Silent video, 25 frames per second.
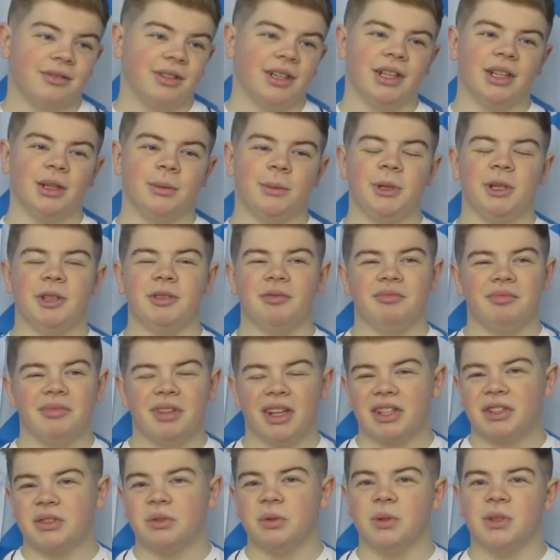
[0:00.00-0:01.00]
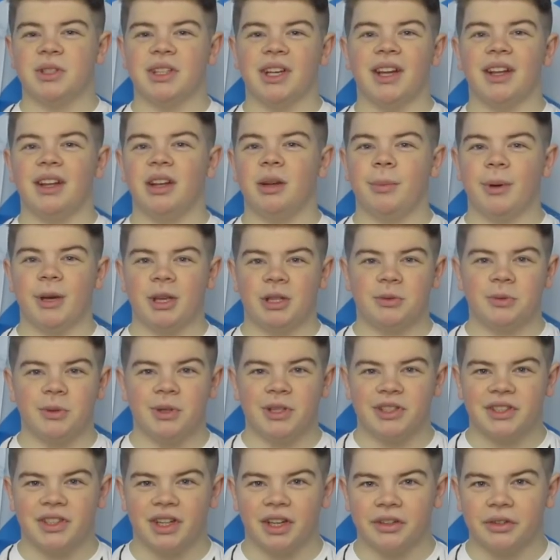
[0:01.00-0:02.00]
And I mean, that's not exactly the best way to
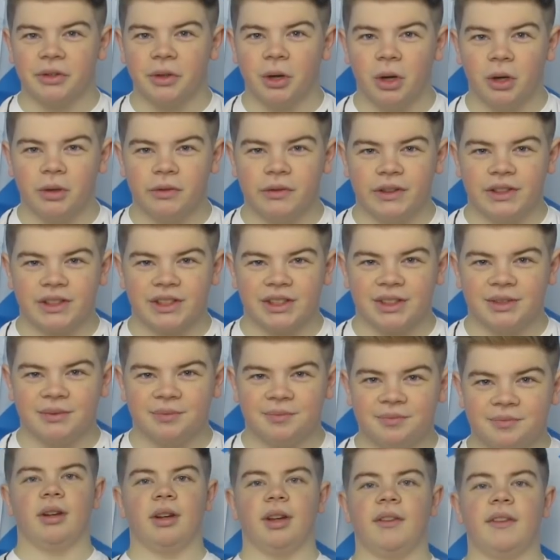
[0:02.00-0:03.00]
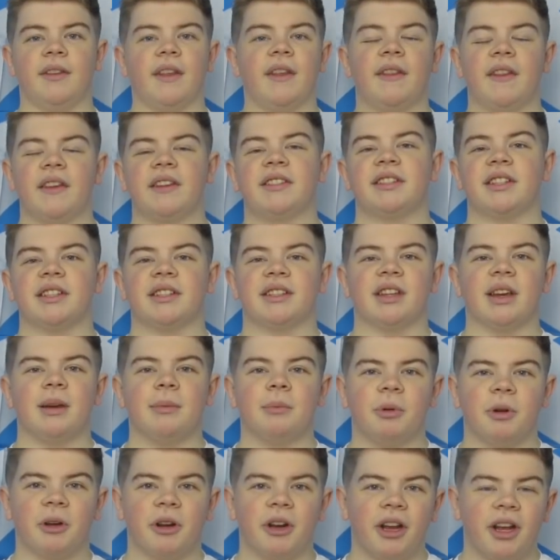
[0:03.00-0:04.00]
start it off, is it? And then this
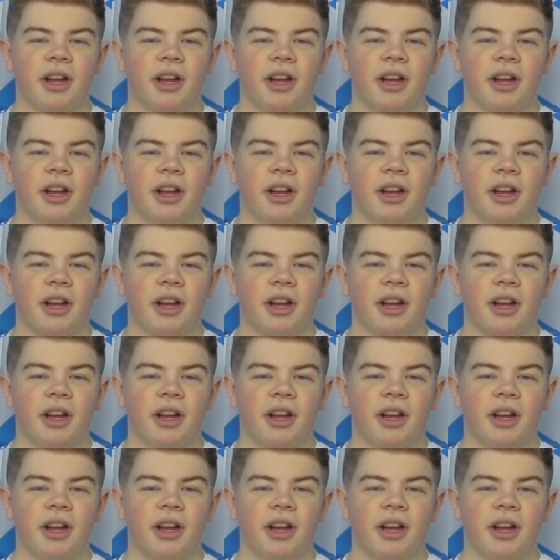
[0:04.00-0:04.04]
December,